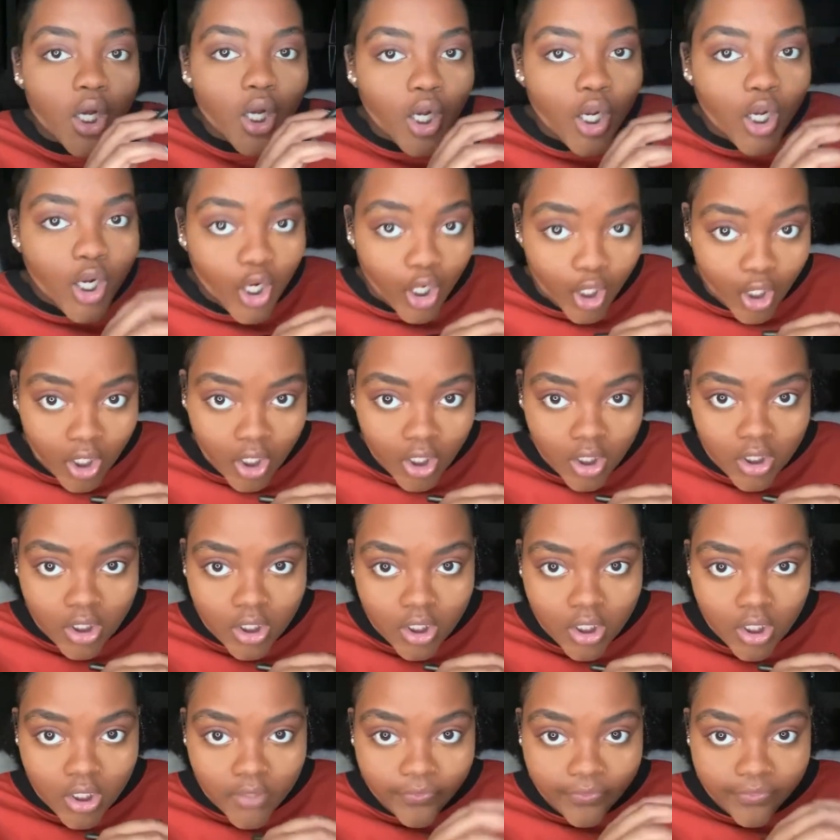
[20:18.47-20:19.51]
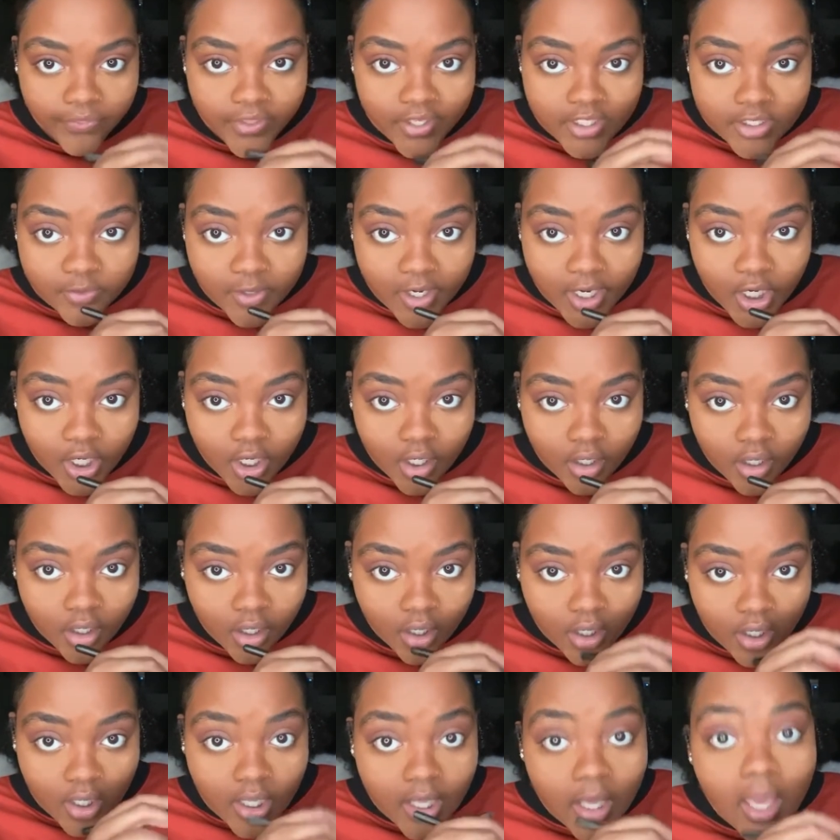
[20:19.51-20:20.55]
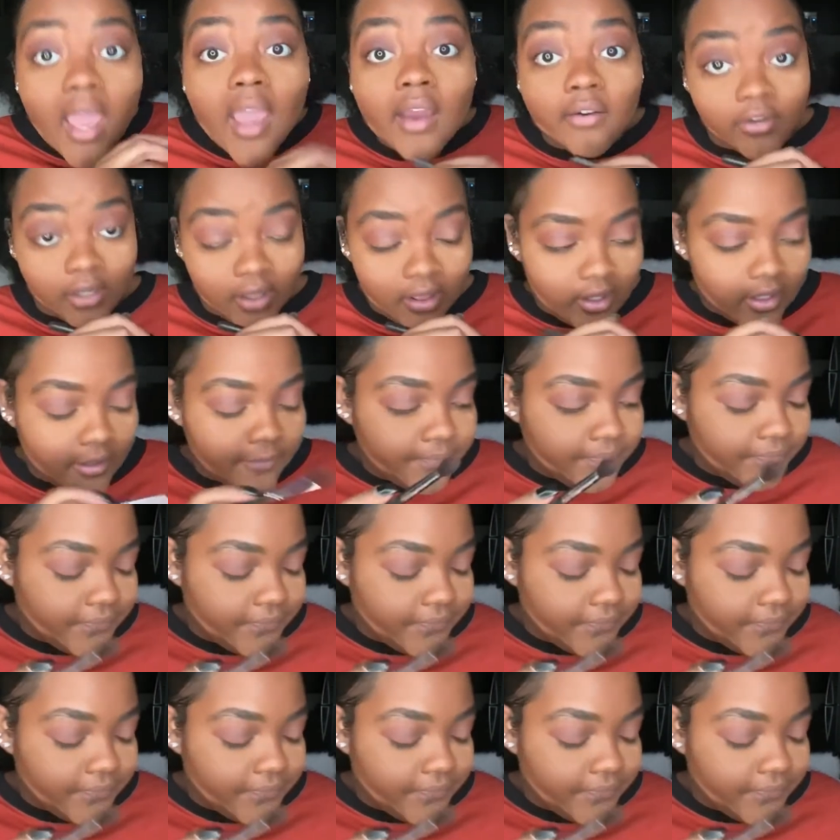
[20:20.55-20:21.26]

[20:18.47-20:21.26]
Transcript: girl, this right here, everything.